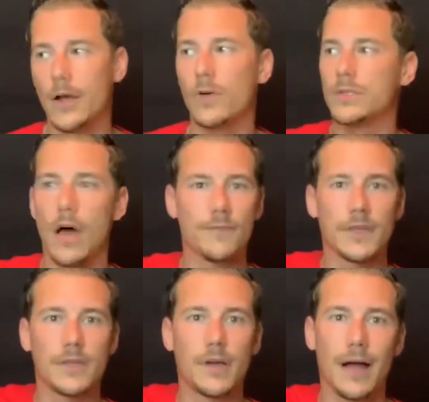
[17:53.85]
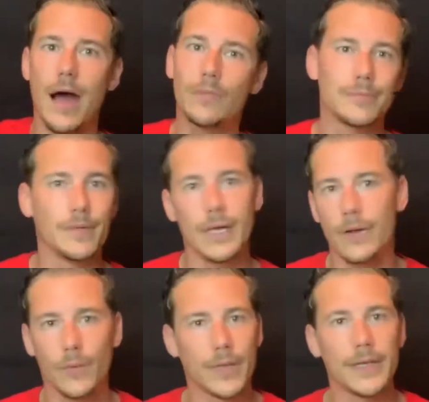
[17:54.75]
goes off to the dugout,
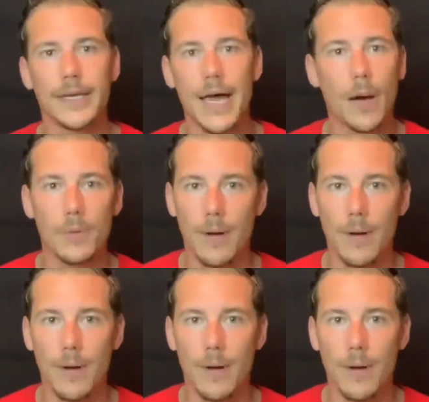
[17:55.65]
it really didn't help.